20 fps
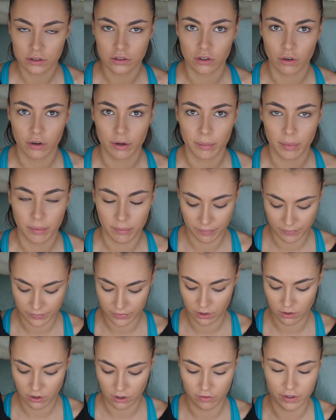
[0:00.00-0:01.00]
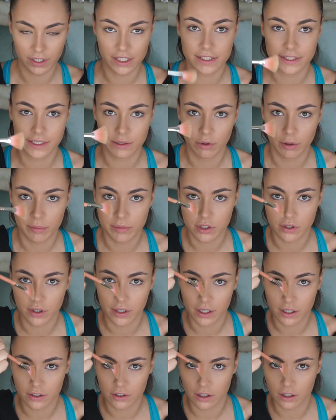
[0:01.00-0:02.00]
Sorry, but you can't really see what I'm
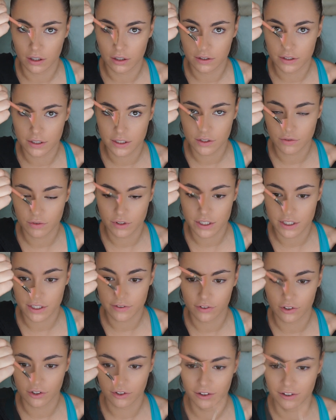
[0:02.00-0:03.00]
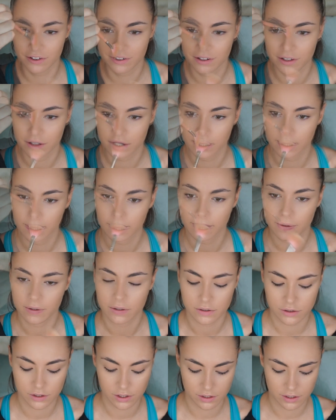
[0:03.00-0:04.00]
doing, can you? This is really difficult.
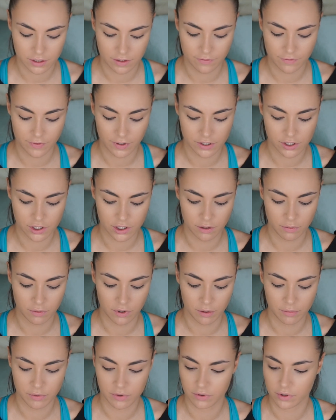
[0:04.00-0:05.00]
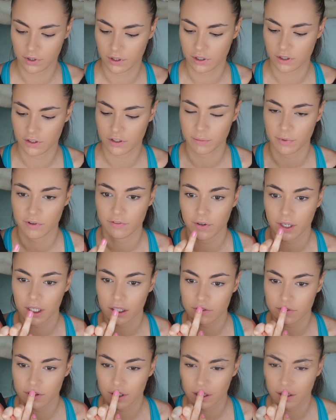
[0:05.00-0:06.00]
Just, in fact, you know what? I'm going to use my
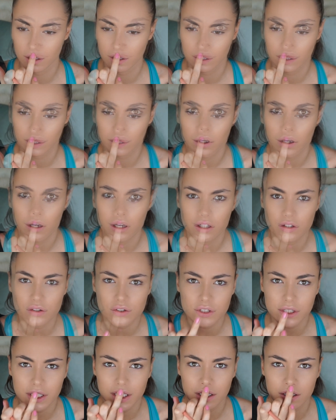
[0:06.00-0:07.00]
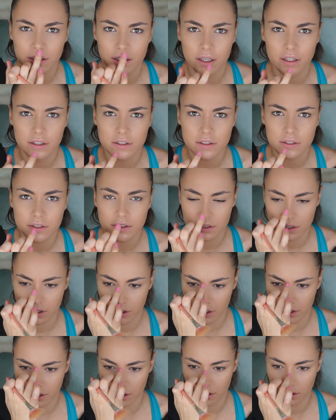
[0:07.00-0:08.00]
fingers for that. Are you seeing this?
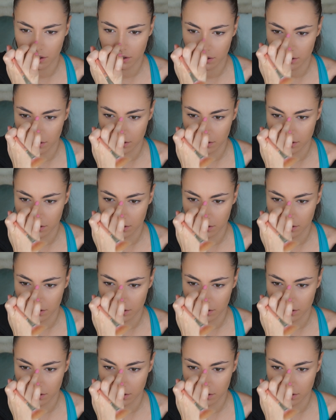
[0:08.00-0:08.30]
Are you?